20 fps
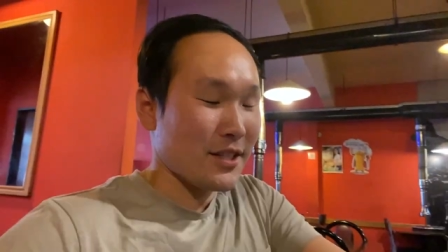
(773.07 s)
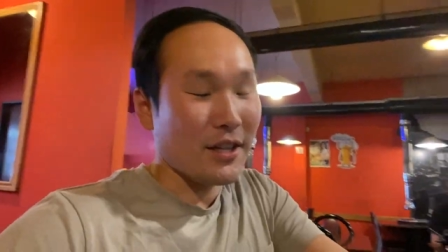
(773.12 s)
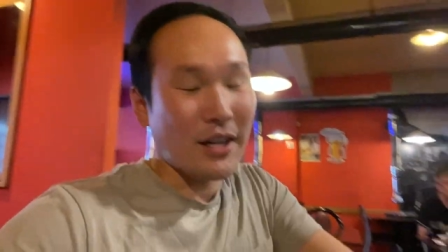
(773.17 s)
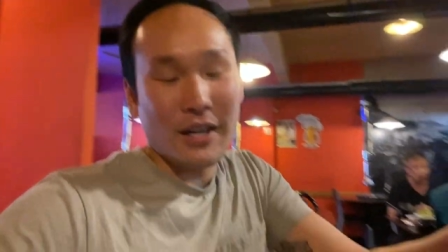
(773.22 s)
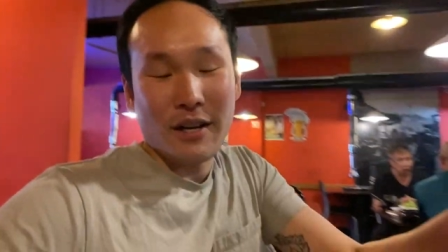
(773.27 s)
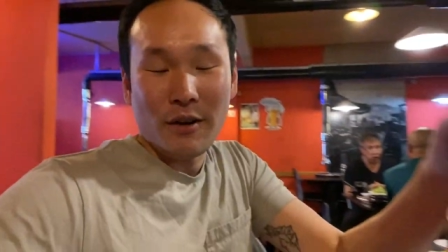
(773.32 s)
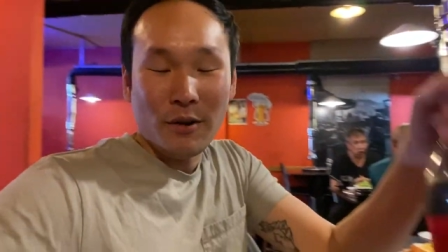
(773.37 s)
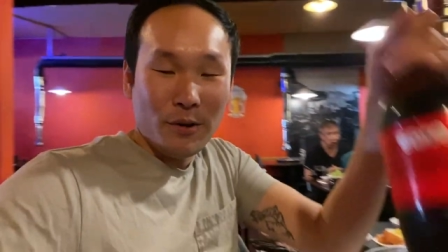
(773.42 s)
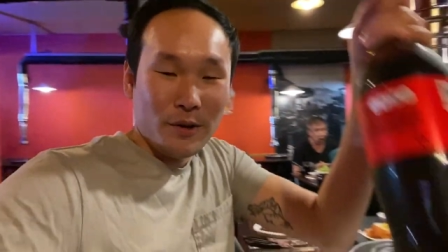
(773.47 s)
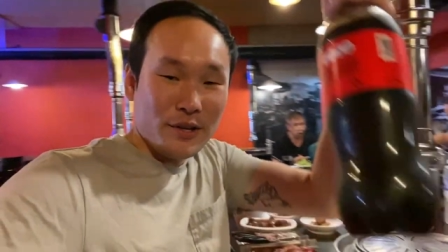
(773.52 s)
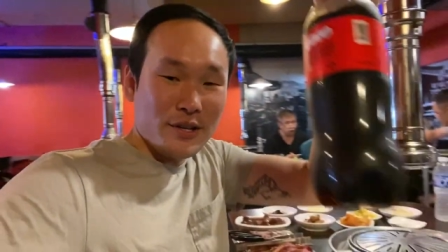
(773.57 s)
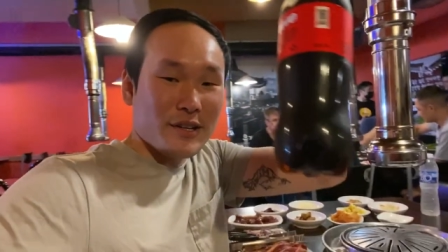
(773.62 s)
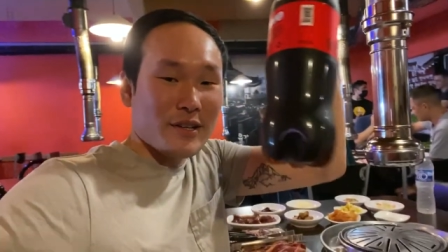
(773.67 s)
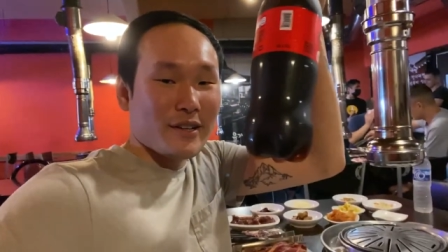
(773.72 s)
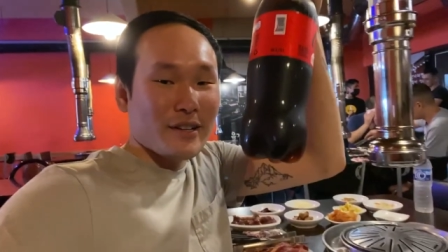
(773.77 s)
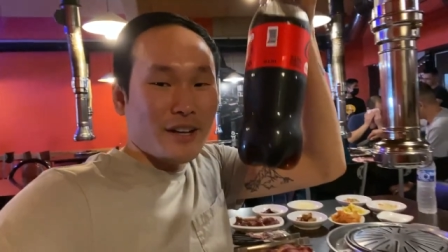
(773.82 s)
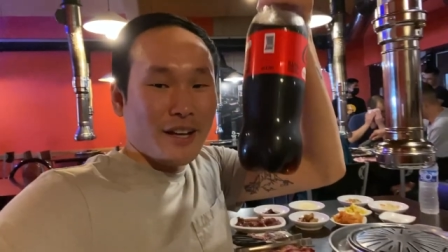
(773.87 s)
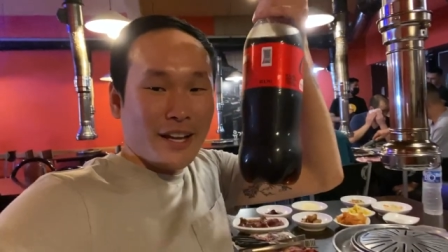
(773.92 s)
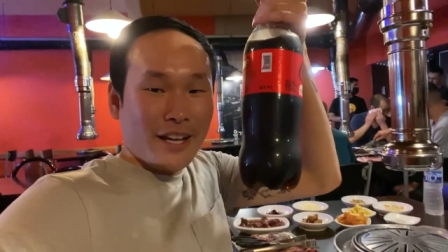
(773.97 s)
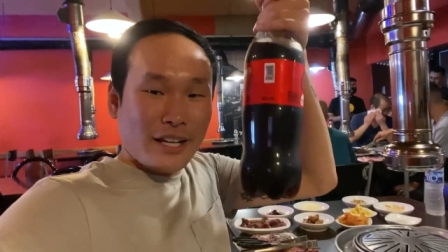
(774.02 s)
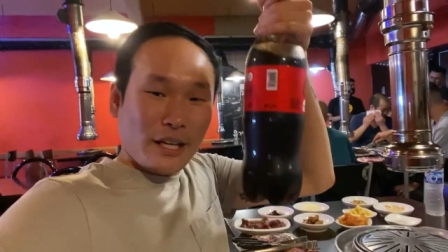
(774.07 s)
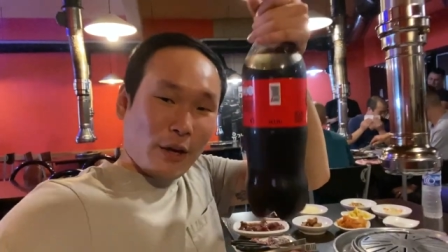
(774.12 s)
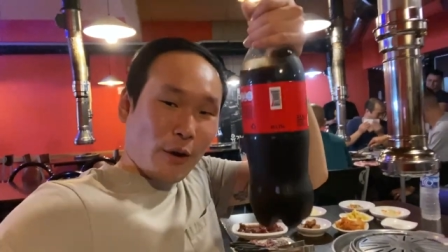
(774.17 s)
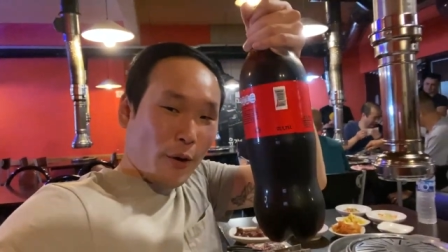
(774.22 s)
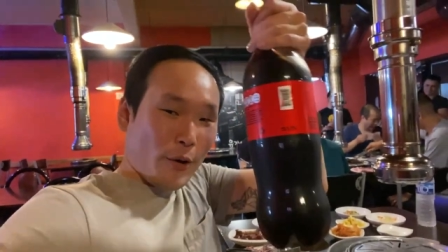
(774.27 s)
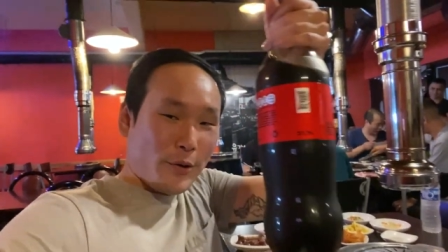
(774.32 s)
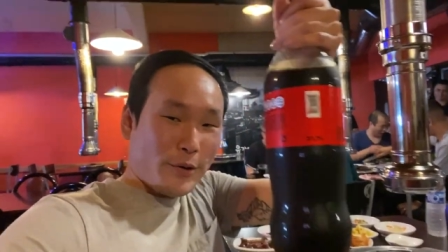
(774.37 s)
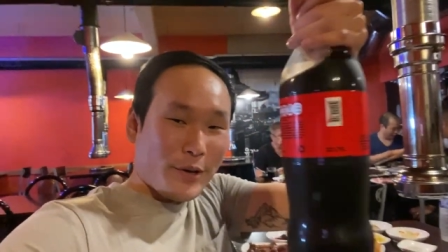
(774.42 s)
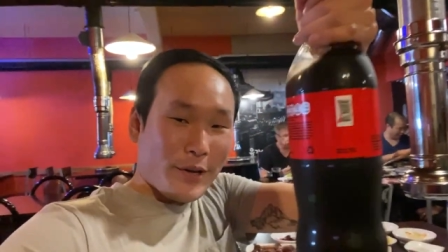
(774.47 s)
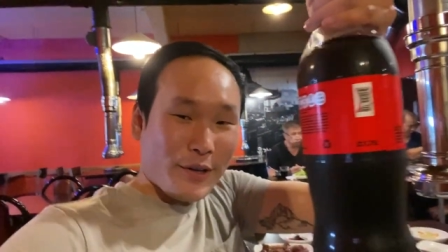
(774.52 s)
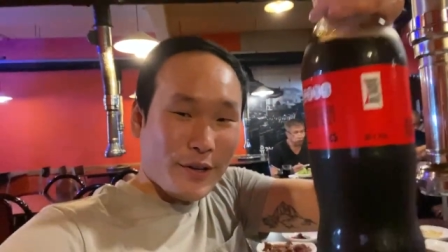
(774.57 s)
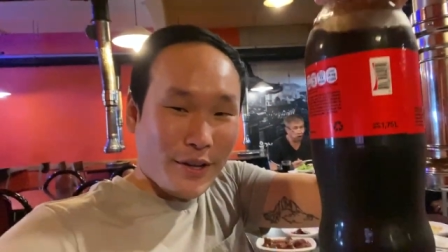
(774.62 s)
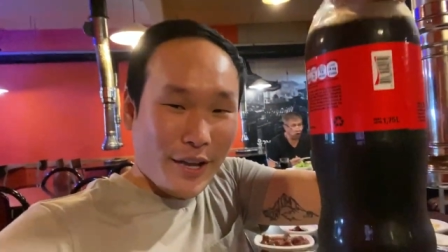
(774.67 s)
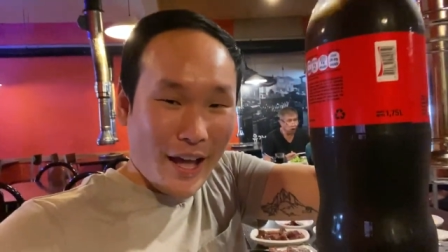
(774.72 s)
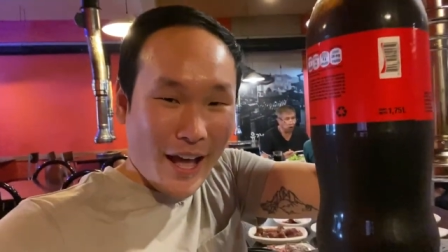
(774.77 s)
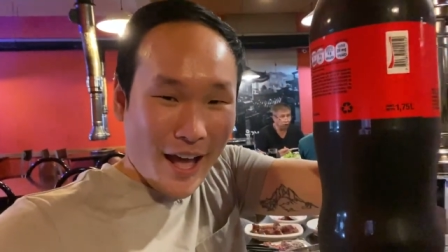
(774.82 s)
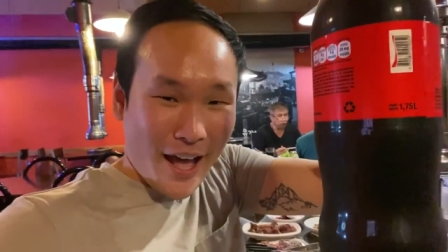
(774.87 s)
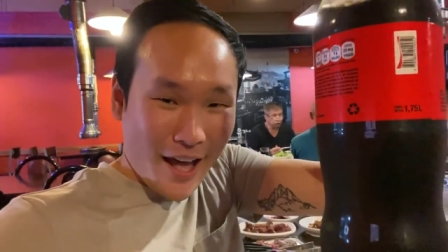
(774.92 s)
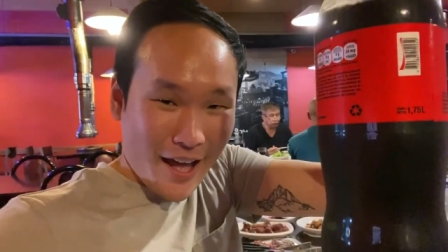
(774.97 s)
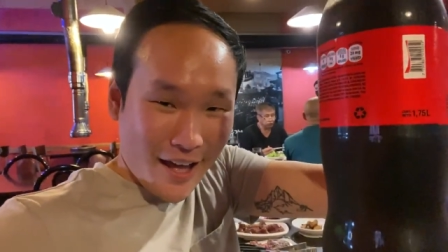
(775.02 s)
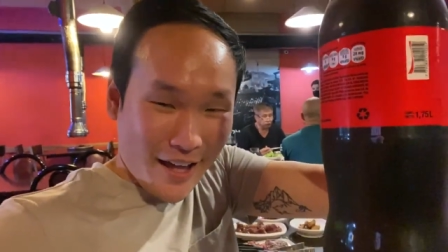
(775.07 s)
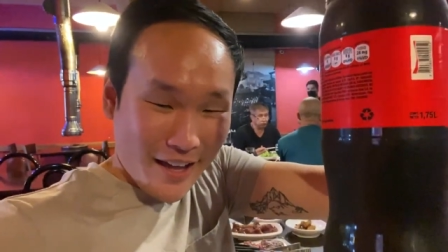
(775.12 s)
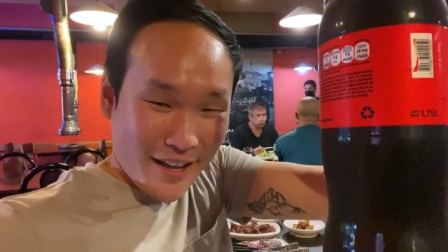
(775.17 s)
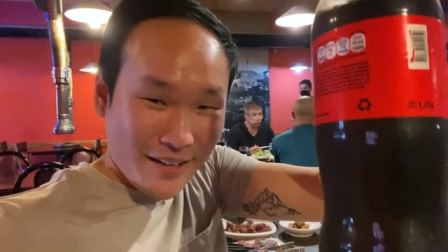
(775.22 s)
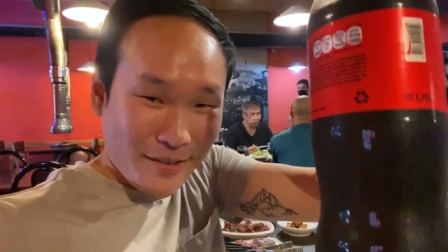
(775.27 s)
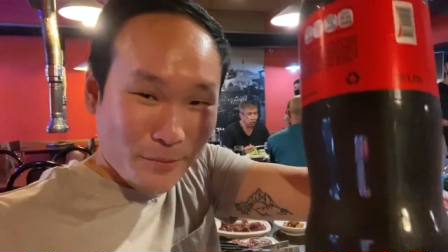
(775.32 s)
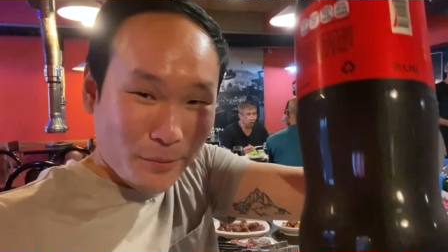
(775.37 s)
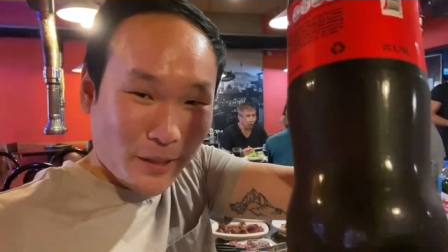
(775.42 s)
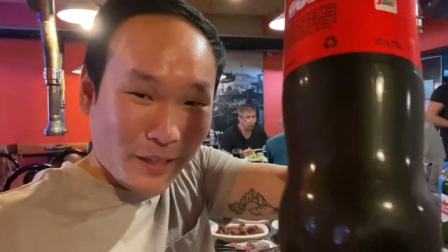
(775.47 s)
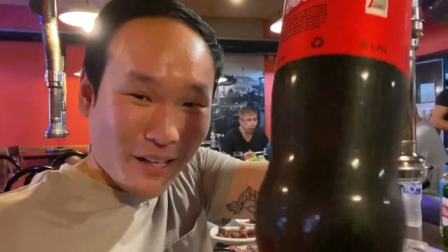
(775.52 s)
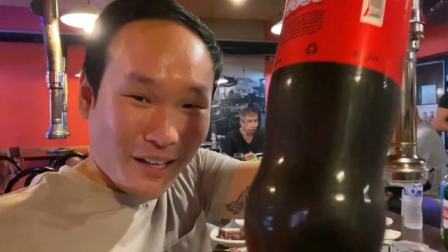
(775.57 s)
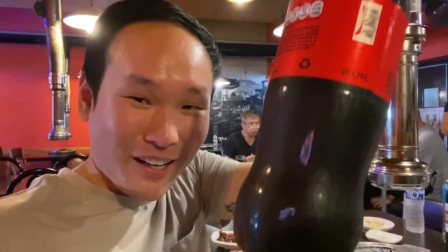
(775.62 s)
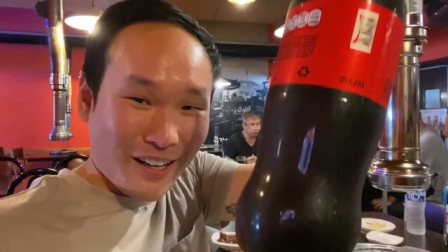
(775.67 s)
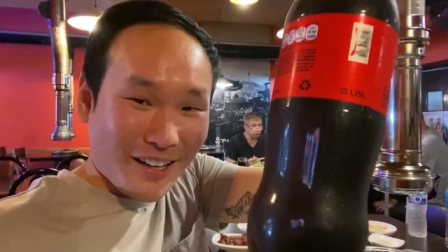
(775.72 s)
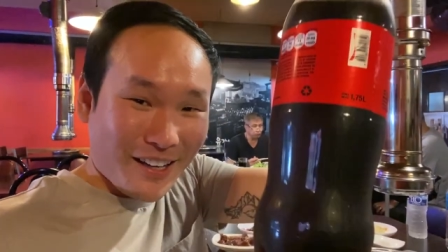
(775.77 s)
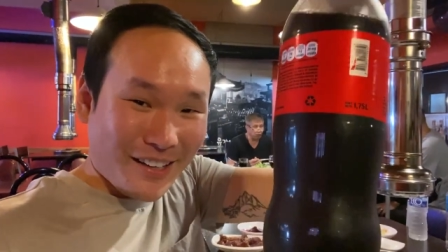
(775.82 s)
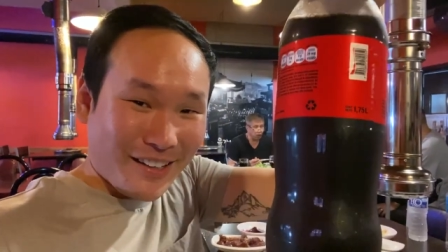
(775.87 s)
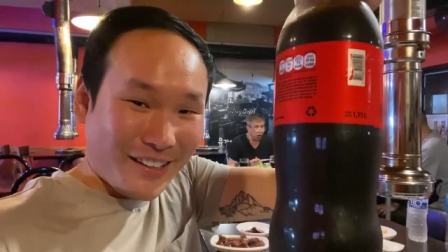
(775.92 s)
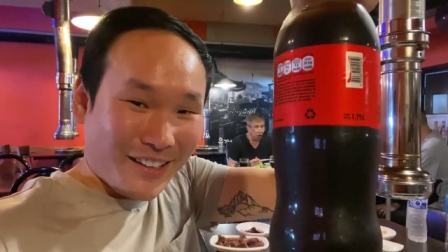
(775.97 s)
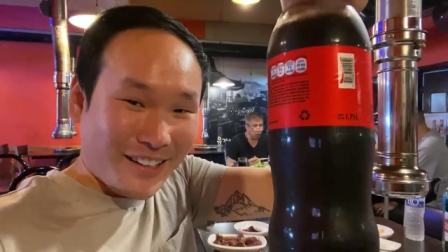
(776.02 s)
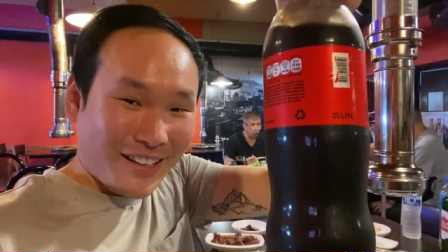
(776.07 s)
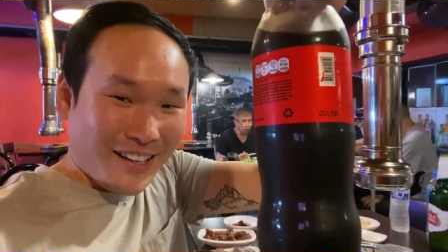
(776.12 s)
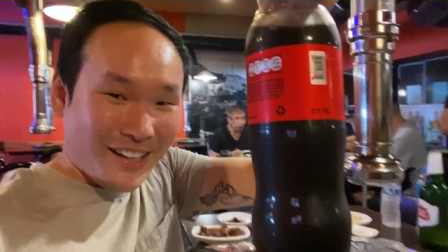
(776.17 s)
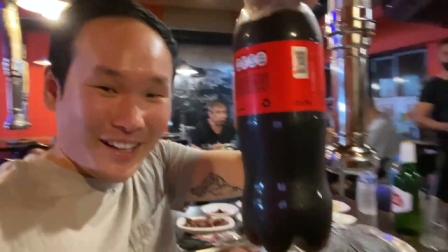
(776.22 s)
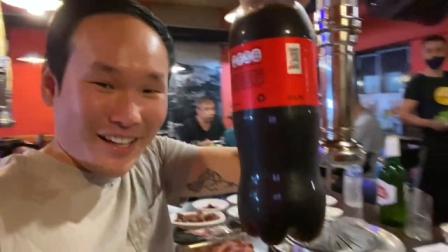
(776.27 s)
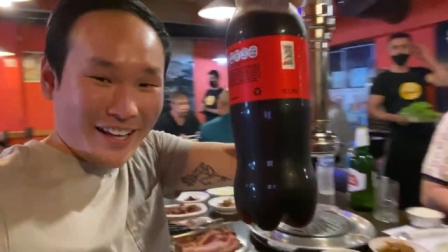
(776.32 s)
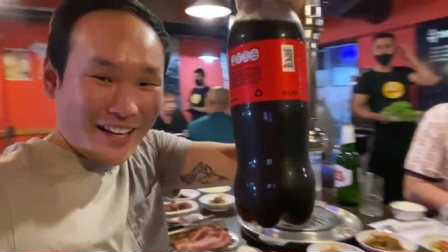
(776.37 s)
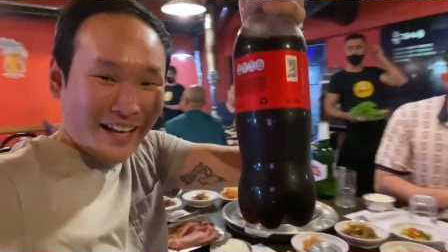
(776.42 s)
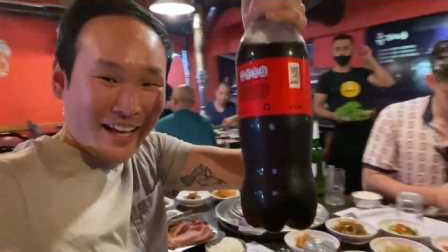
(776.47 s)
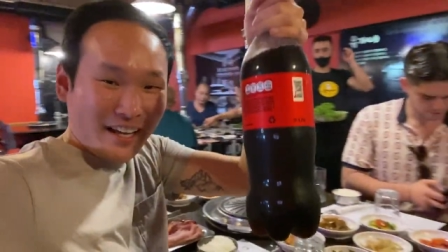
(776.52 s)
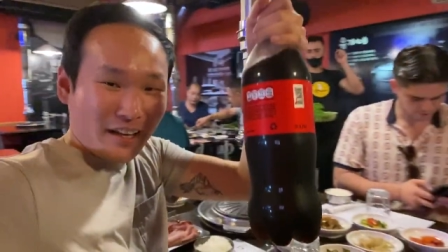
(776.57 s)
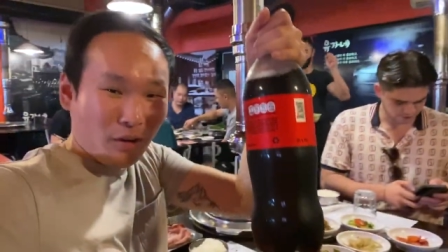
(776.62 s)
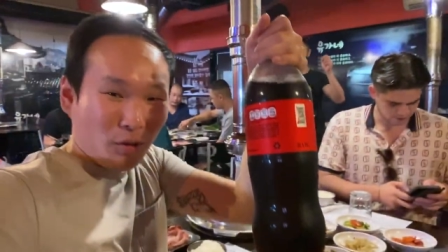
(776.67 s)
I ordered a Coke and we got a